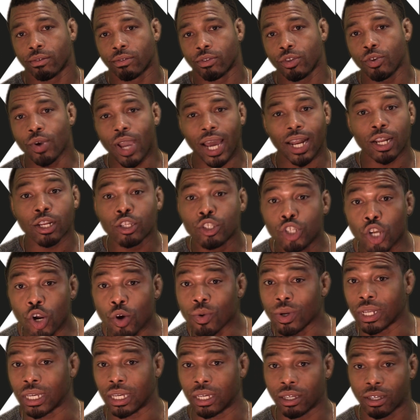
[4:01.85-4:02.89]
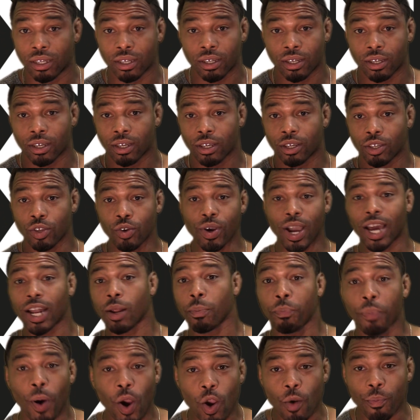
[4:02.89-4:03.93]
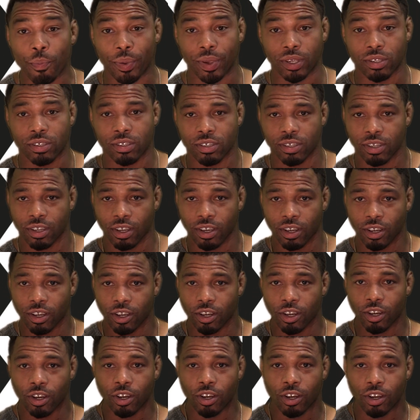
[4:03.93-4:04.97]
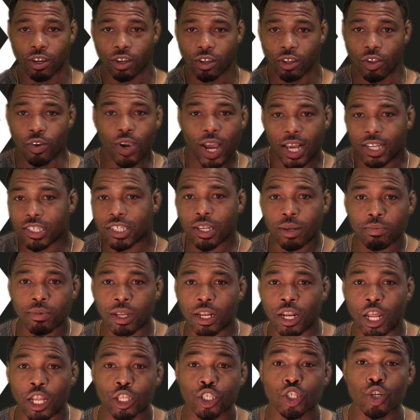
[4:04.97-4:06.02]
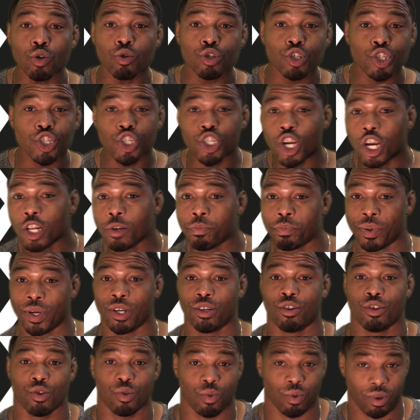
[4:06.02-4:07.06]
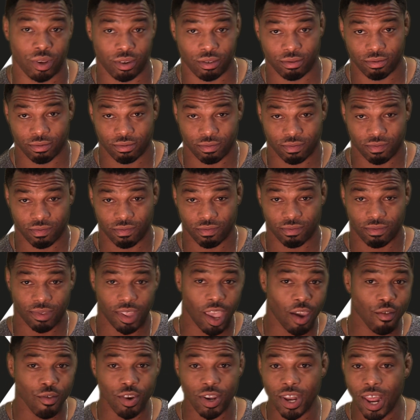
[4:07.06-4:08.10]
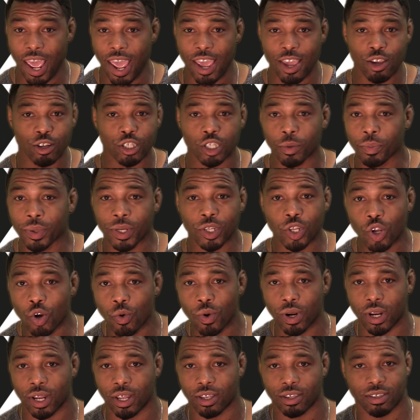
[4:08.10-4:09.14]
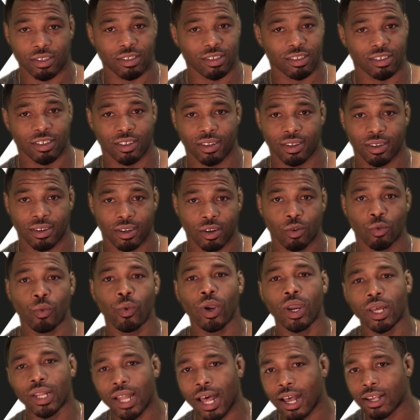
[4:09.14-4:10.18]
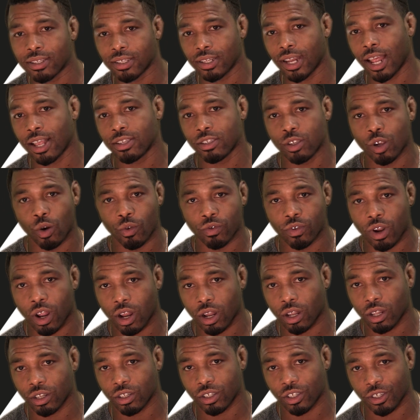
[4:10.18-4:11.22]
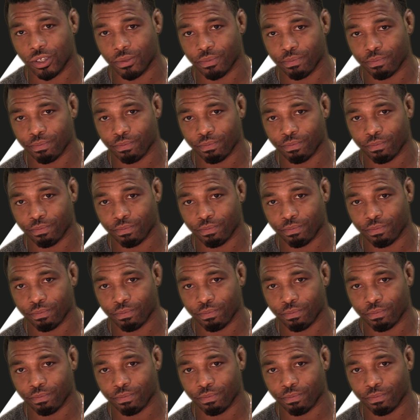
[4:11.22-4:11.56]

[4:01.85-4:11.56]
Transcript: You got a duty, you got a purpose you got something that you should be doing. Every day you should be doing this, realizing that self knowledge.